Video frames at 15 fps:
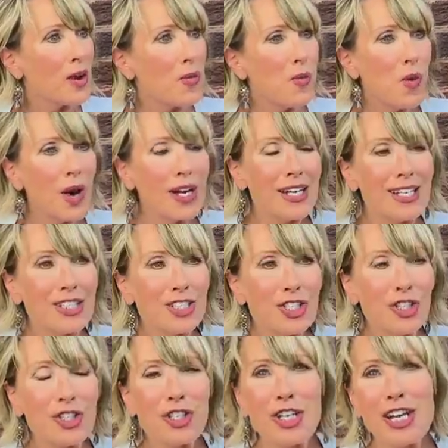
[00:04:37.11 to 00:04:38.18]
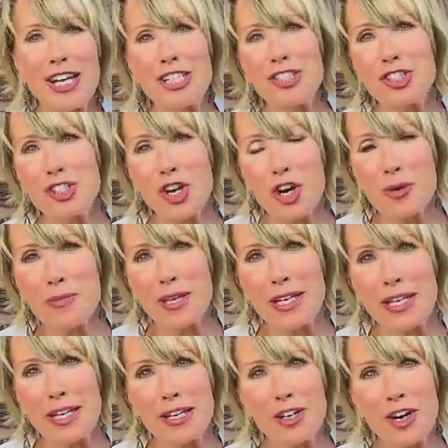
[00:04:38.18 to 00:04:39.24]
what is good and
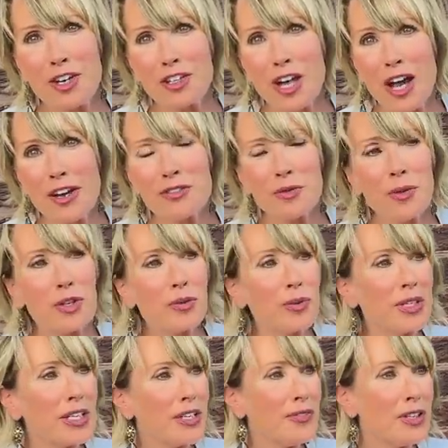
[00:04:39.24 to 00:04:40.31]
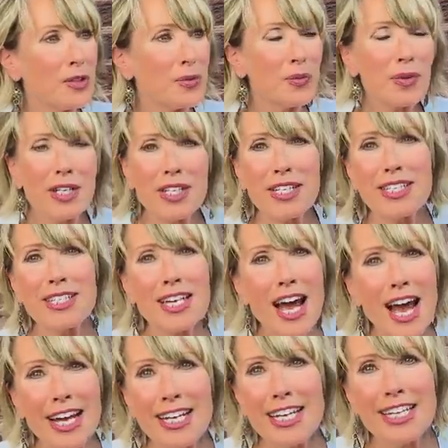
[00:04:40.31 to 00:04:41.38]
charming in our lives, whether we live in really
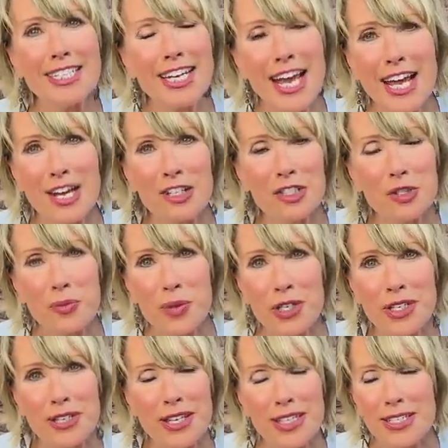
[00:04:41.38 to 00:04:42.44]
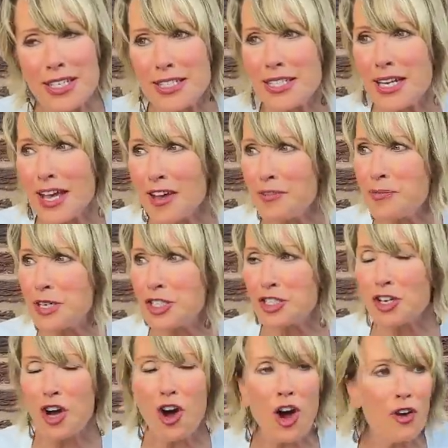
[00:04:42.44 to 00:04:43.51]
tiny towns where that doesn't have
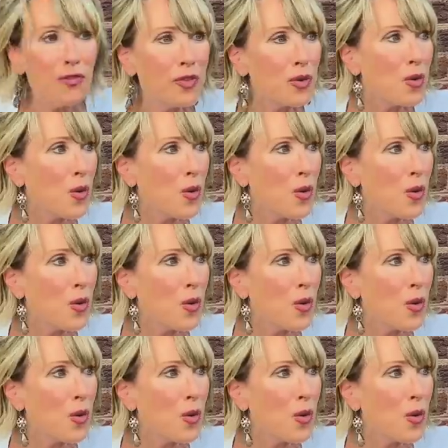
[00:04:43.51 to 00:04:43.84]
much to offer,